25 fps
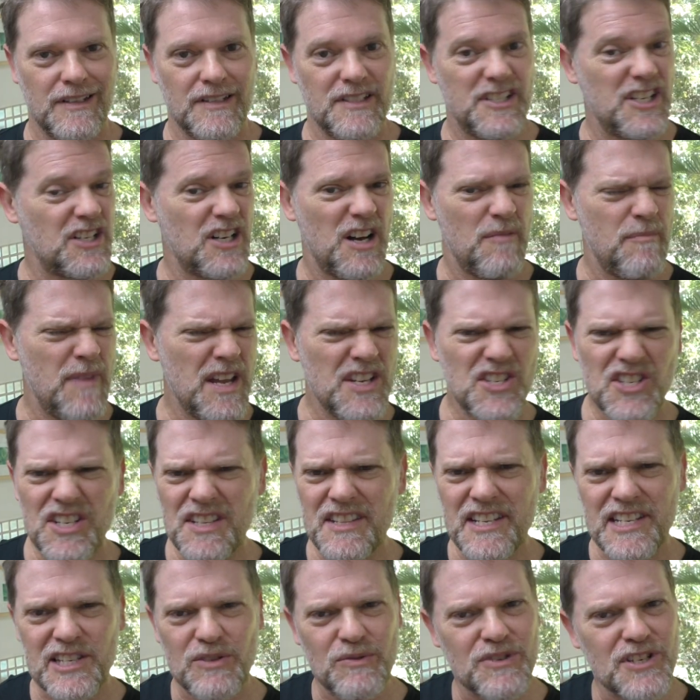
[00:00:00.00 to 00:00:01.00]
Did I
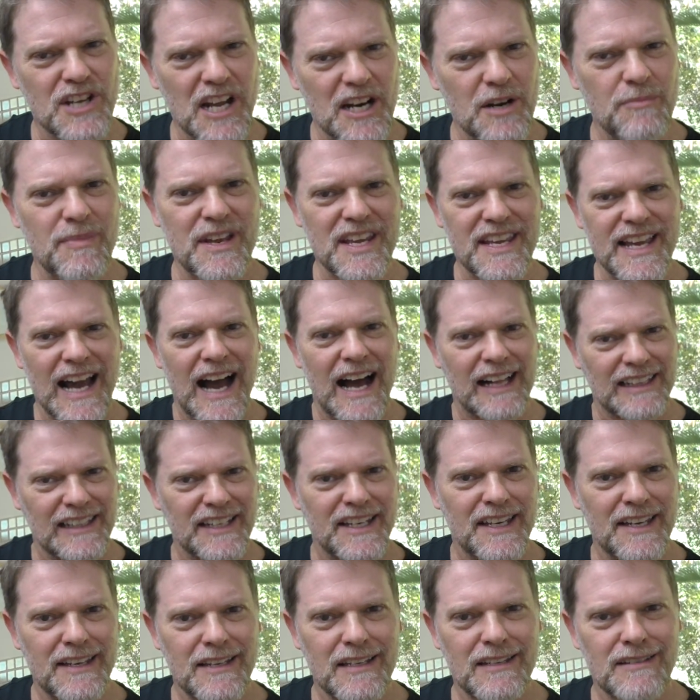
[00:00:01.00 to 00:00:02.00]
mention this was gonna be
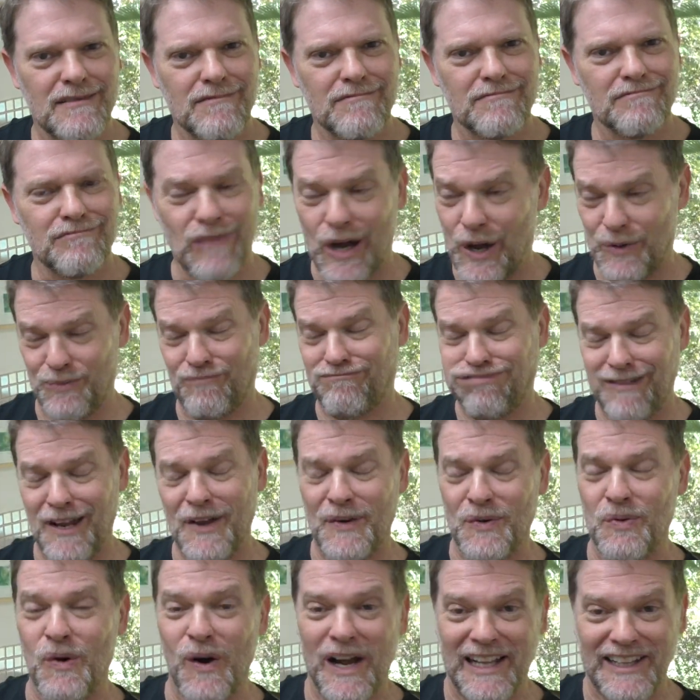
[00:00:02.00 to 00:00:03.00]
garlicky?
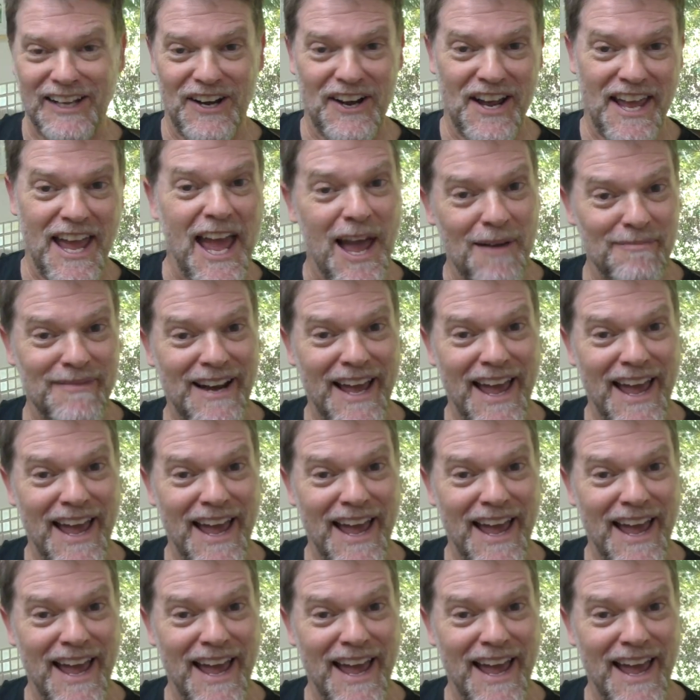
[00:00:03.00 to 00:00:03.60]
Well, I am